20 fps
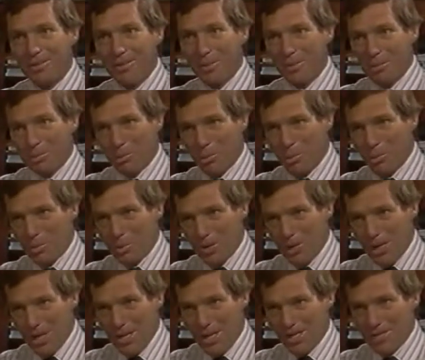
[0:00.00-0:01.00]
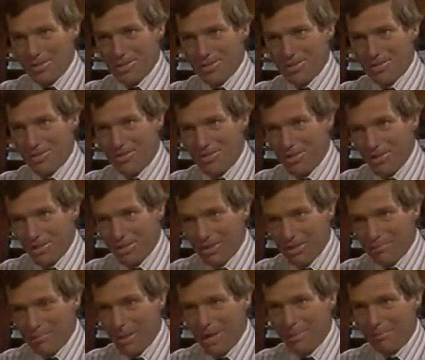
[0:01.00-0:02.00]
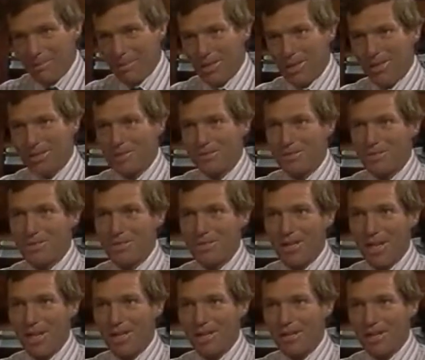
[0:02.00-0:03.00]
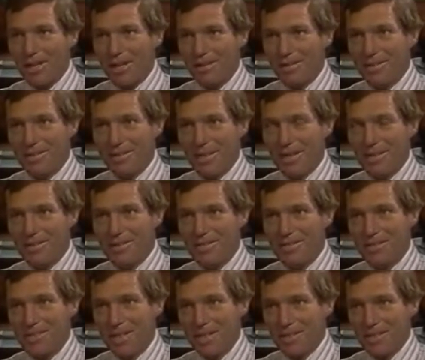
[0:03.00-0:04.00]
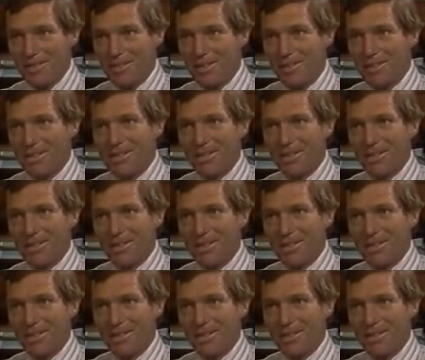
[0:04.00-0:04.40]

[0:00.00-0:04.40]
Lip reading: a localized, thinly populated society like the United States.